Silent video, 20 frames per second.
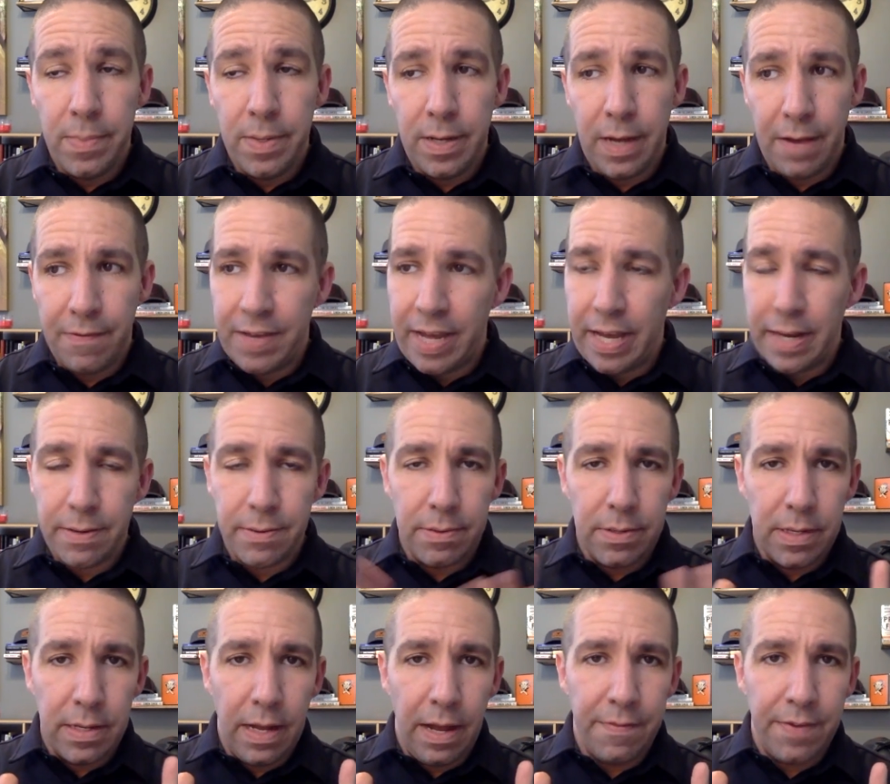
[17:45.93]
I've
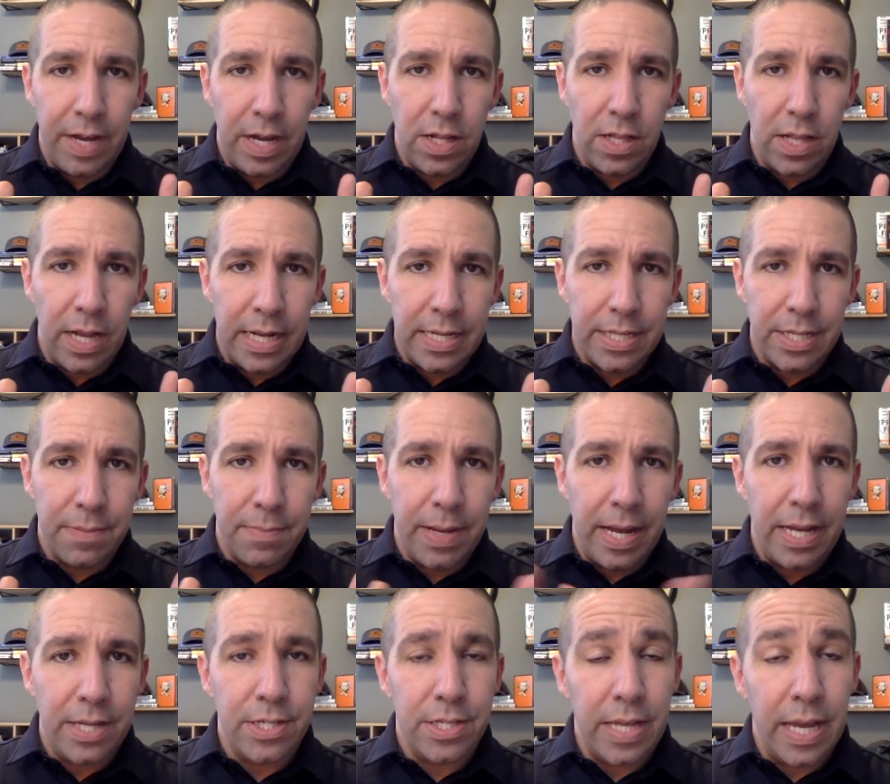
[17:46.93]
had clients in the
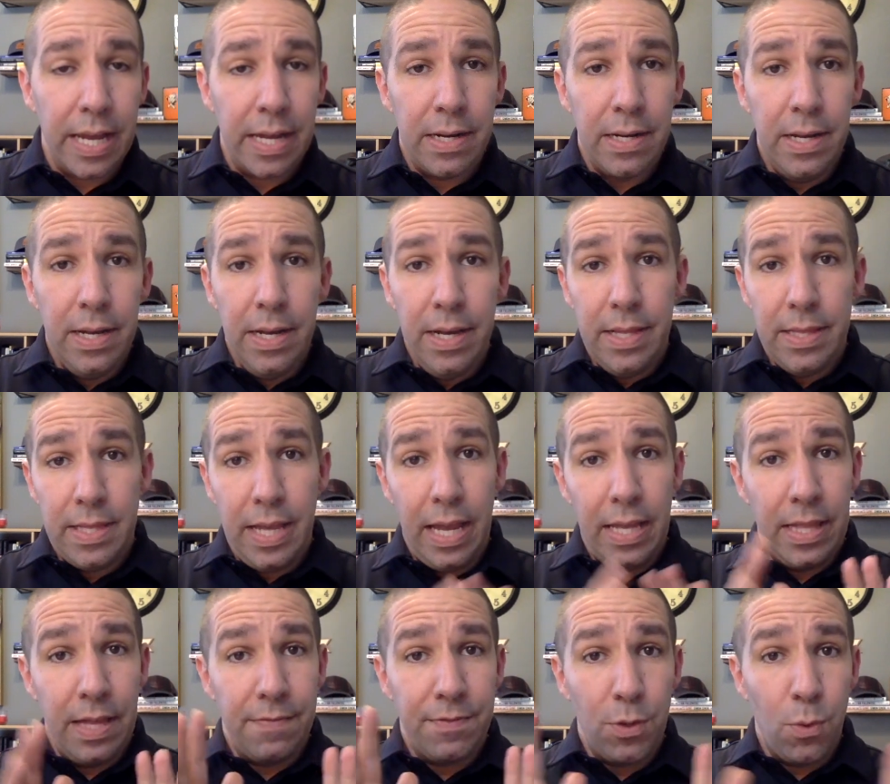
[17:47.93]
past that they
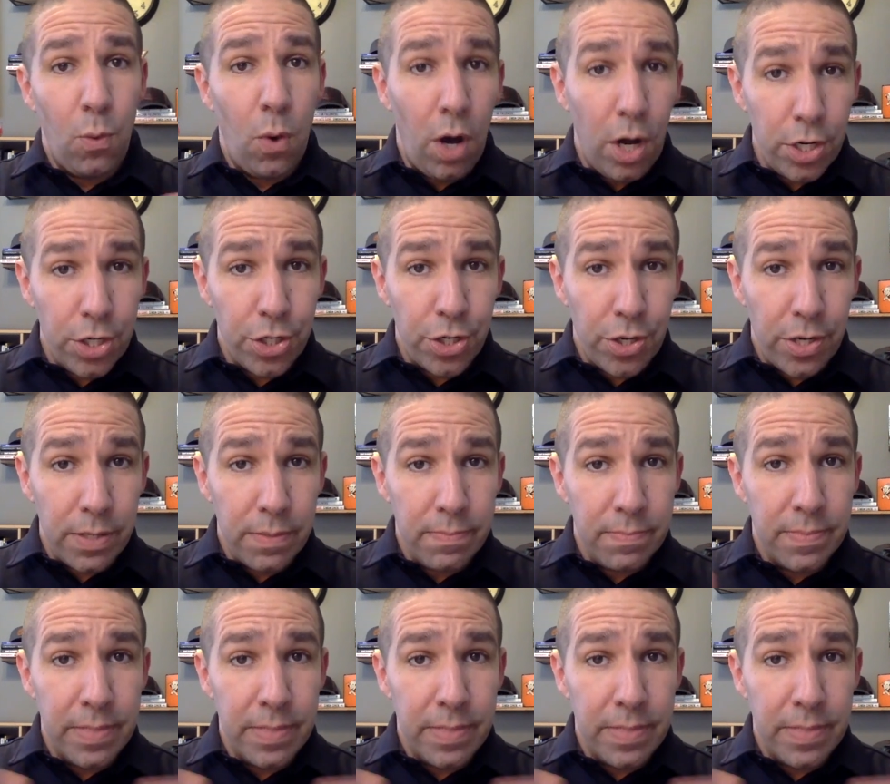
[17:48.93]
left a washer.